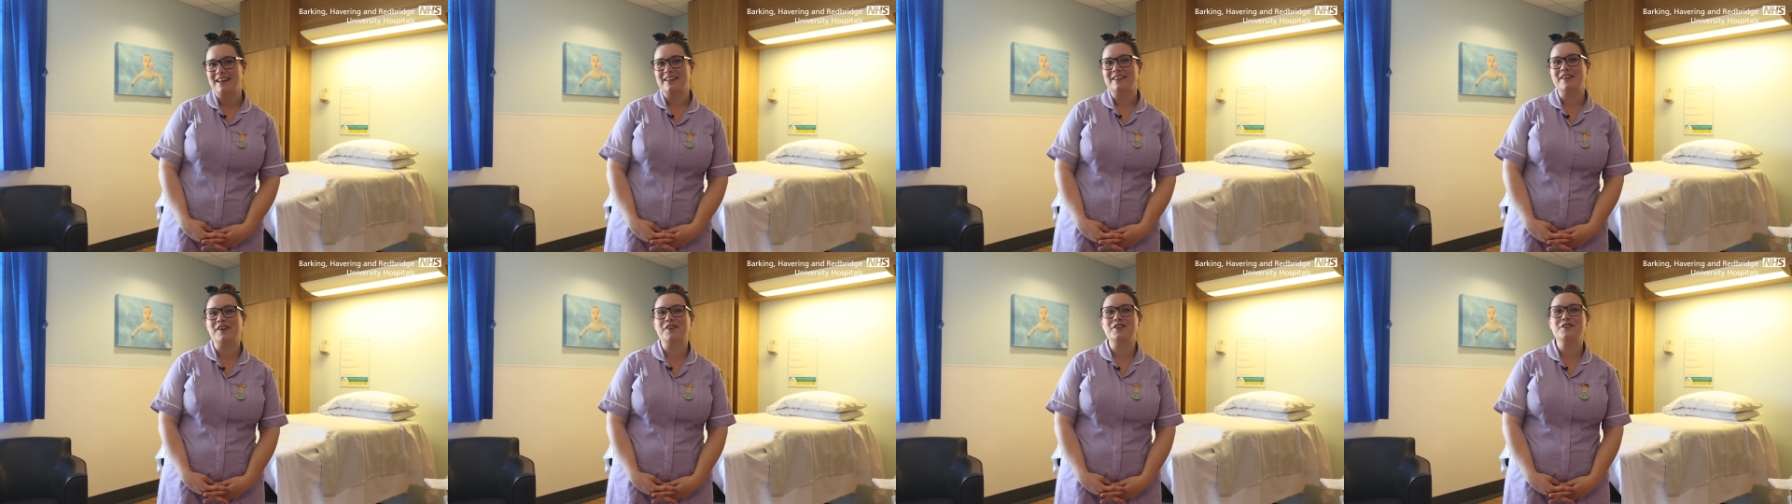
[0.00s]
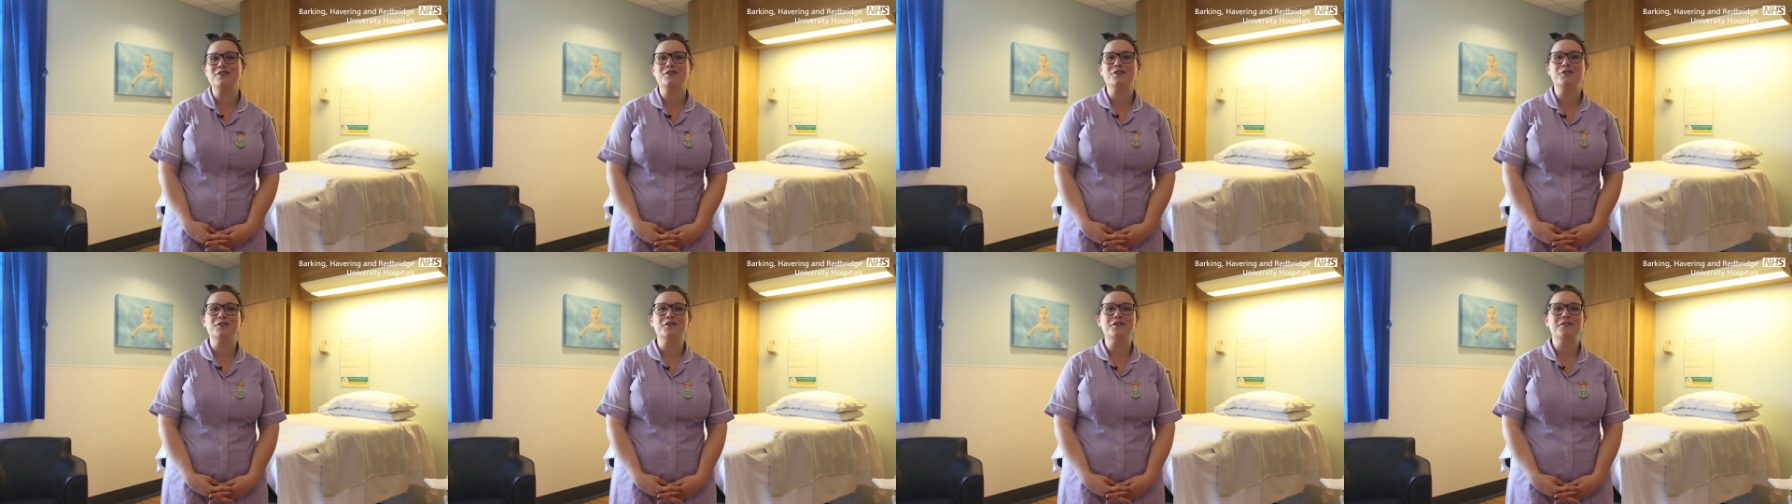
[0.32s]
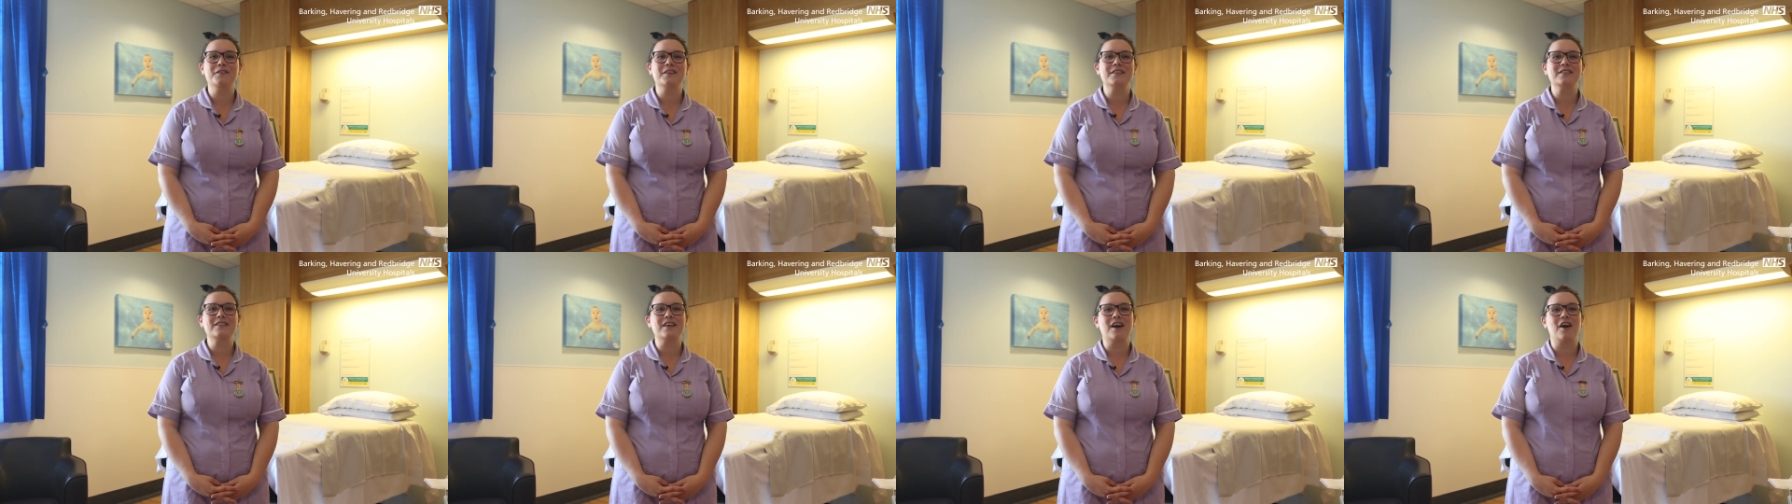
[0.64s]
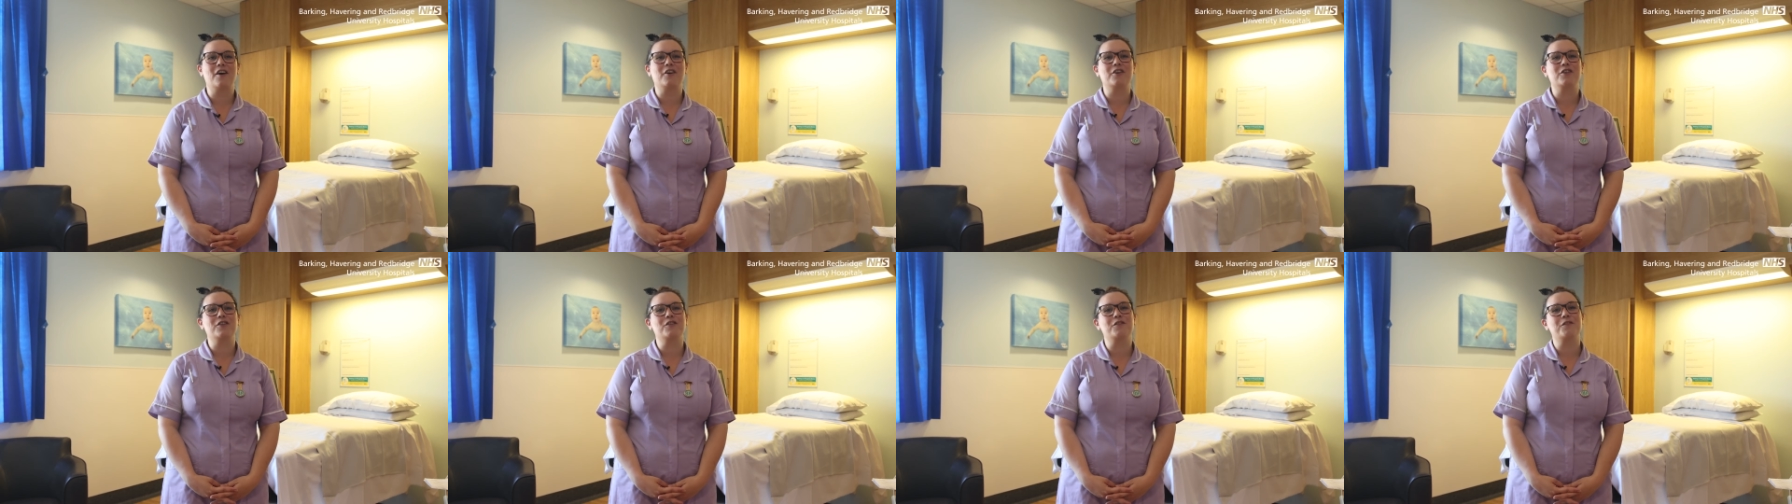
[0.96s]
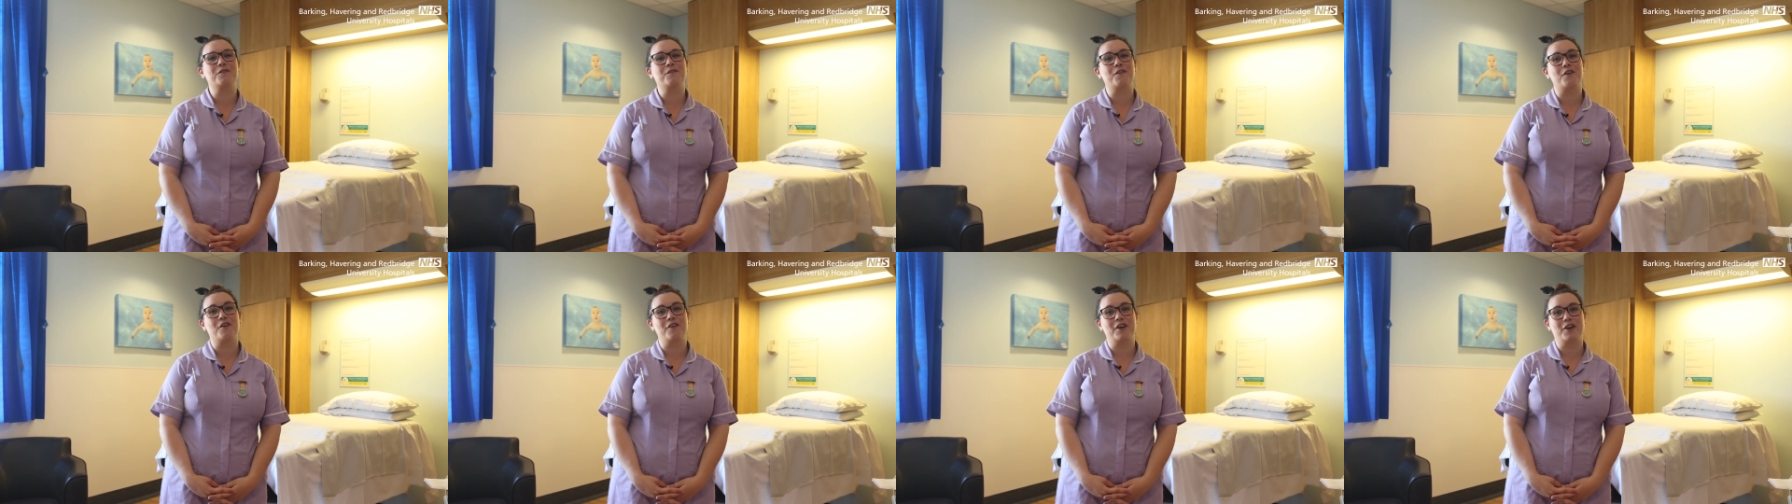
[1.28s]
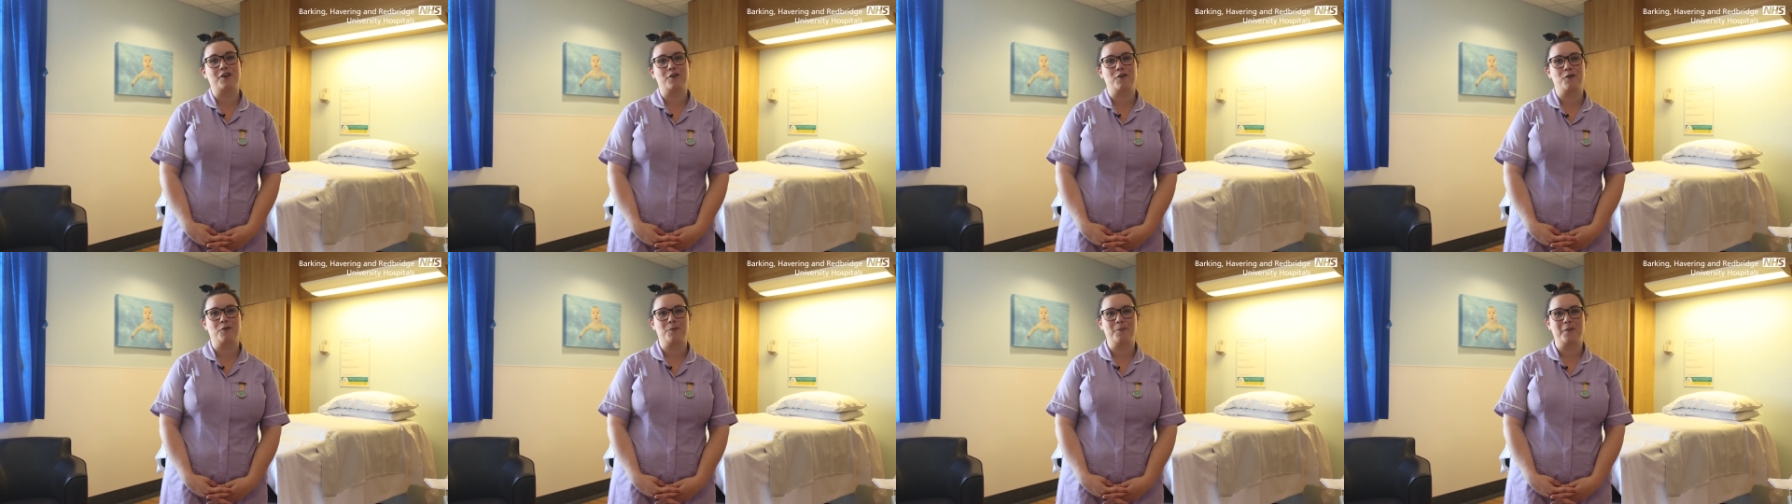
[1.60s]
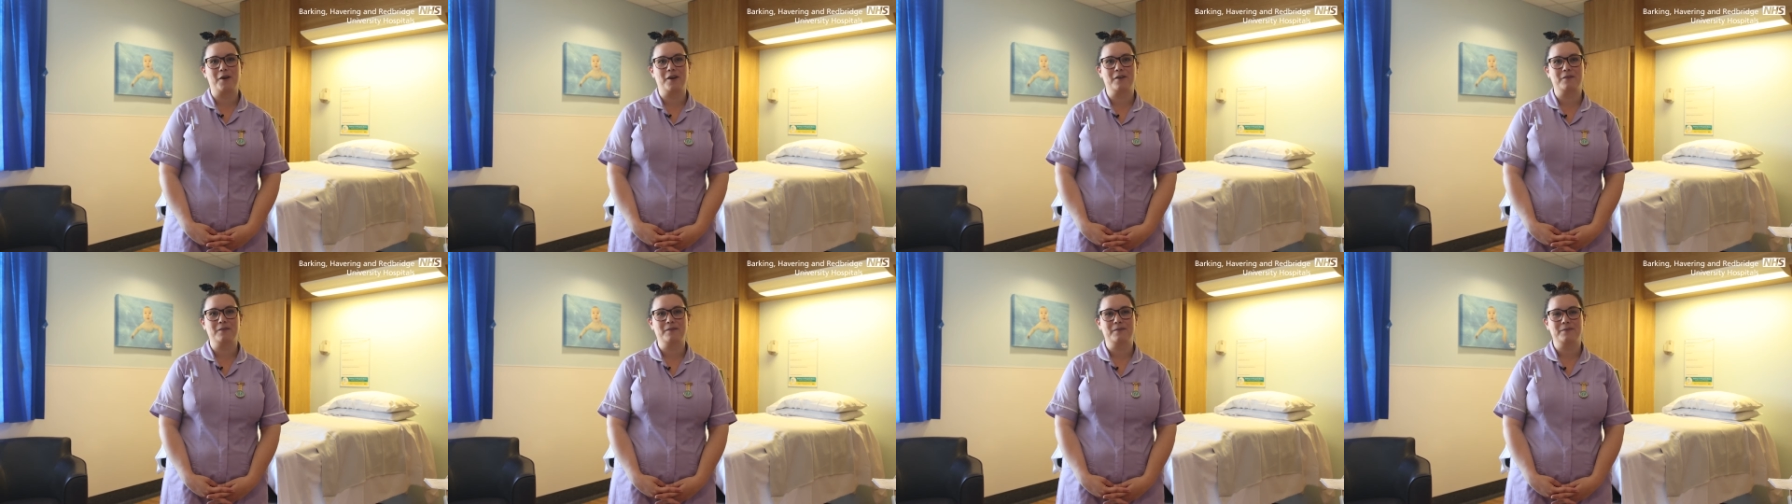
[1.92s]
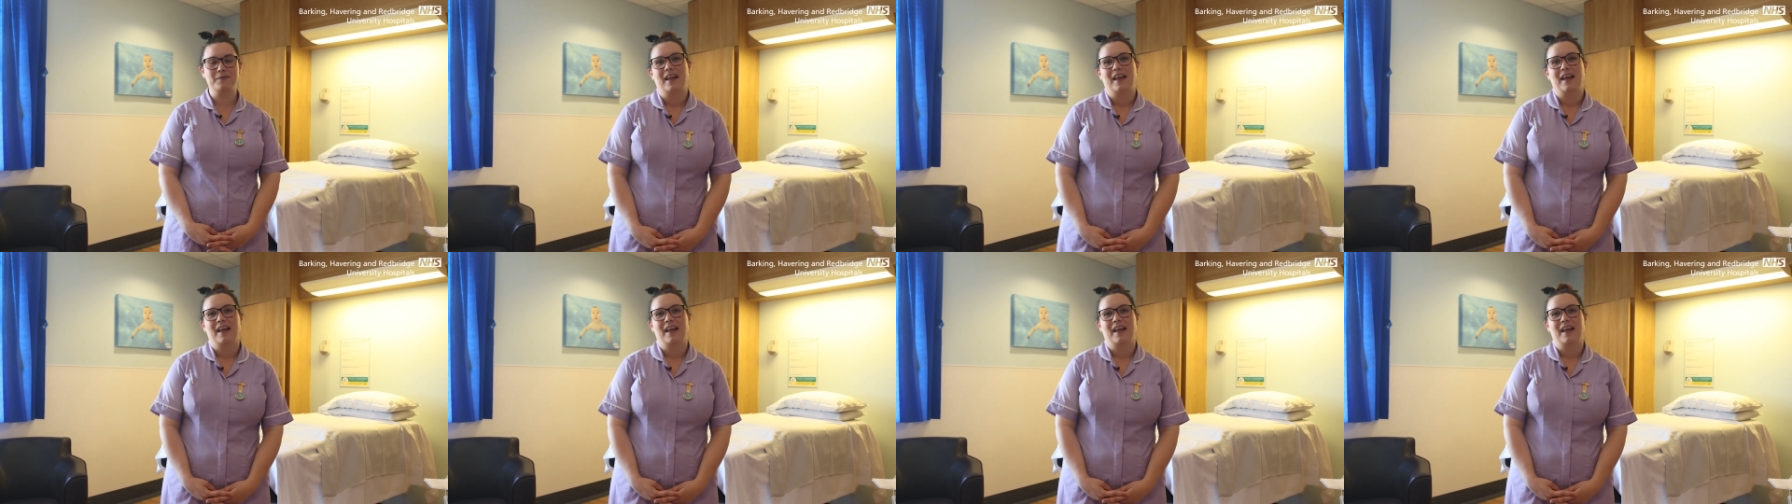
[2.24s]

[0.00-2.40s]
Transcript: Now endorphins are a euphoric hormone.